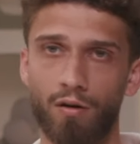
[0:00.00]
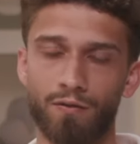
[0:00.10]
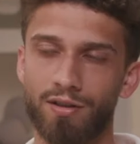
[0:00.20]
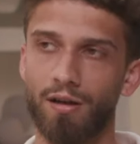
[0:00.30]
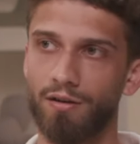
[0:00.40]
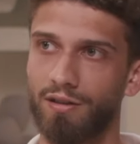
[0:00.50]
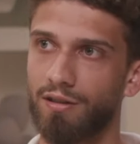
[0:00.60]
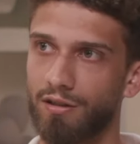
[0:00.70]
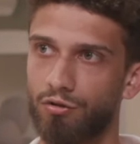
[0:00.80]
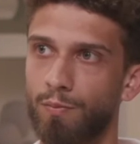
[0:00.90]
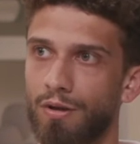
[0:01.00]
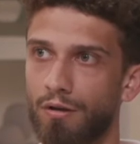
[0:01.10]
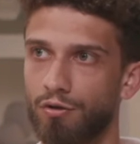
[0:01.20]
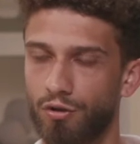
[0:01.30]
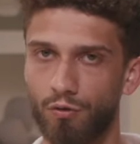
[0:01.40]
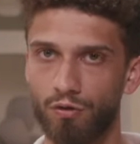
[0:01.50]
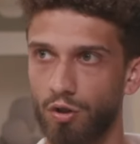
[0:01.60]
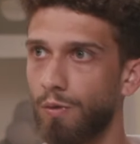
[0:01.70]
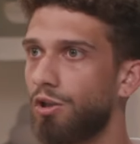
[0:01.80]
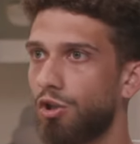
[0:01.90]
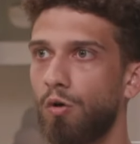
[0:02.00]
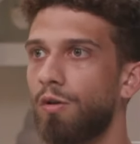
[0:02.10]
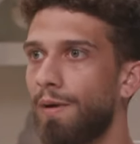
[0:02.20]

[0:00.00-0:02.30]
Obviously, ours is extremely logical. So we show them